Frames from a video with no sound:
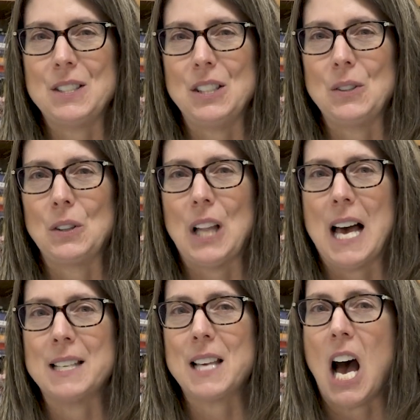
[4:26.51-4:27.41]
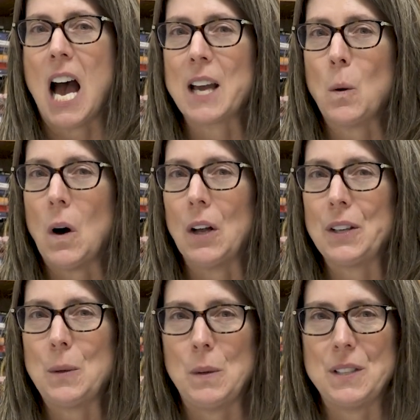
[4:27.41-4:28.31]
to utilize
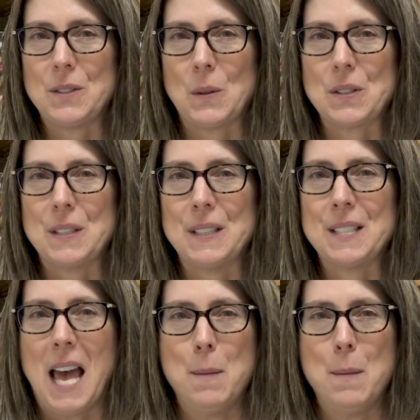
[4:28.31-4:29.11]
high-quality resources